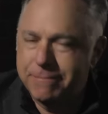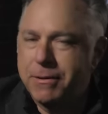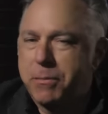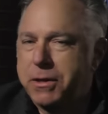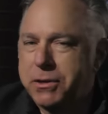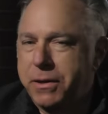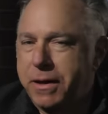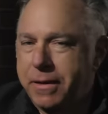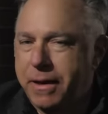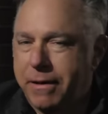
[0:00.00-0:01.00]
Well, make sure you
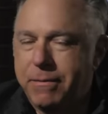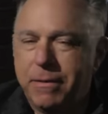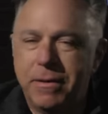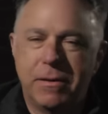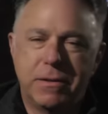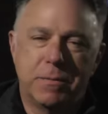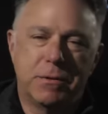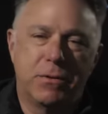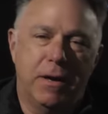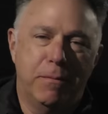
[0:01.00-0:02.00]
hit that
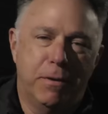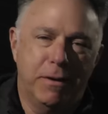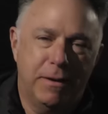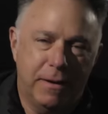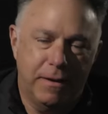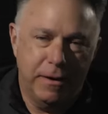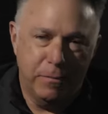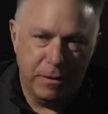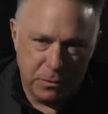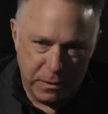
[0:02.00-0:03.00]
subscribe button down
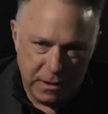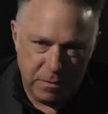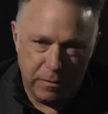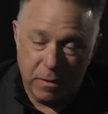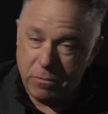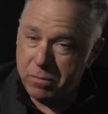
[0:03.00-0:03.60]
there because we need some help.